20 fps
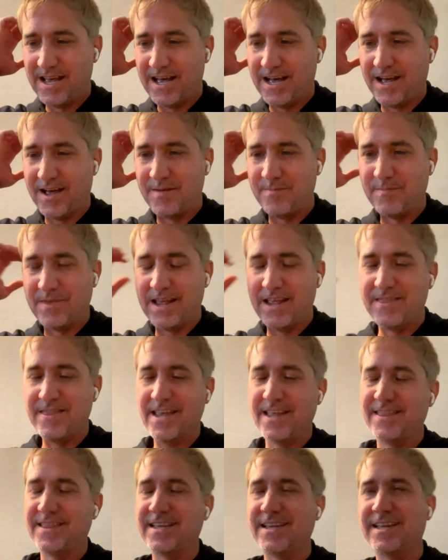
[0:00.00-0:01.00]
um, and
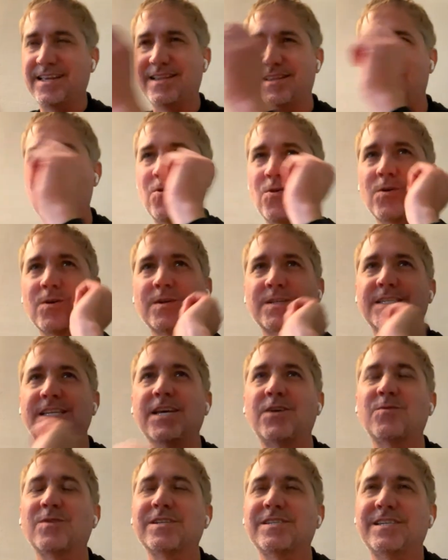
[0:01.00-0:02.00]
then the the horror
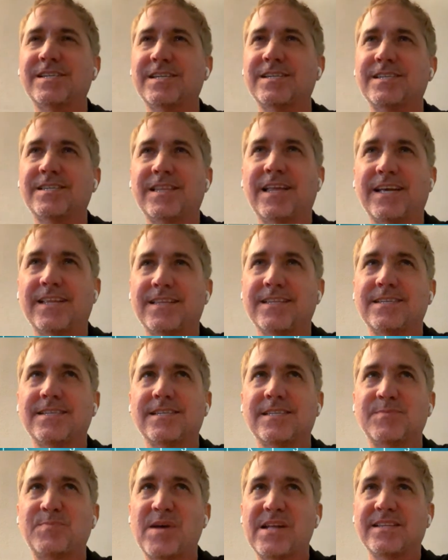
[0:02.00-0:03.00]
sequences like the
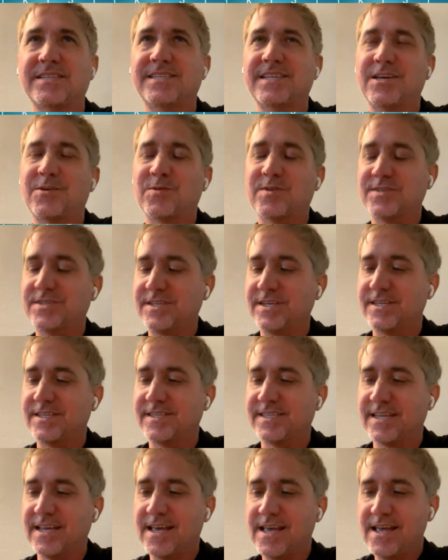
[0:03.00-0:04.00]
suspense
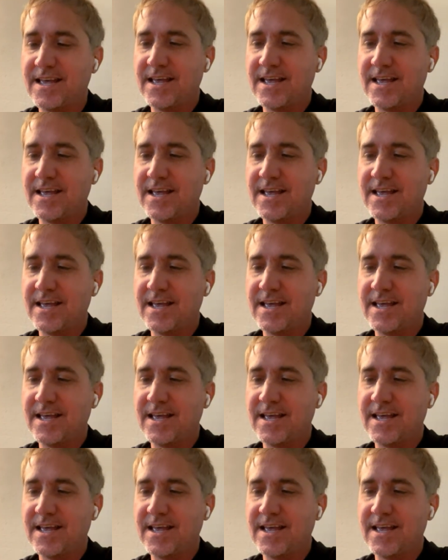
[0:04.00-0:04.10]
sequences